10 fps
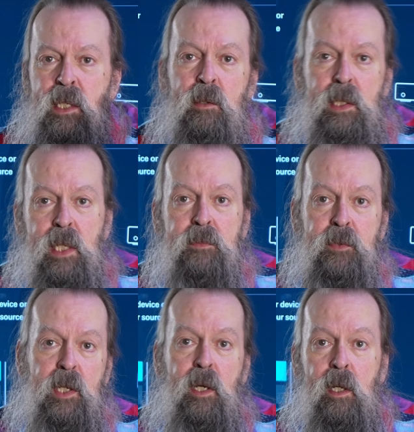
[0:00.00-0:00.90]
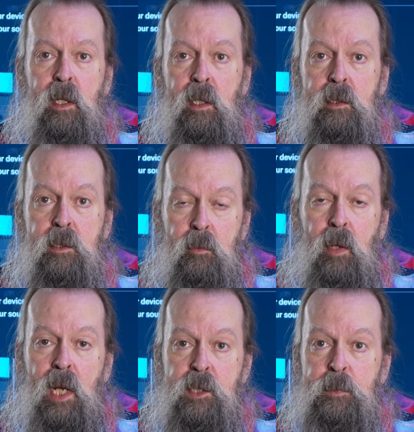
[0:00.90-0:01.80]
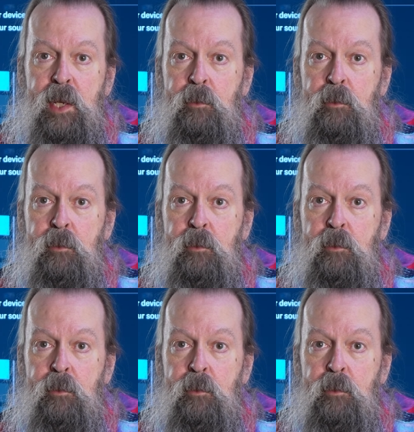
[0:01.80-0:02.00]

no need for y'all to watch me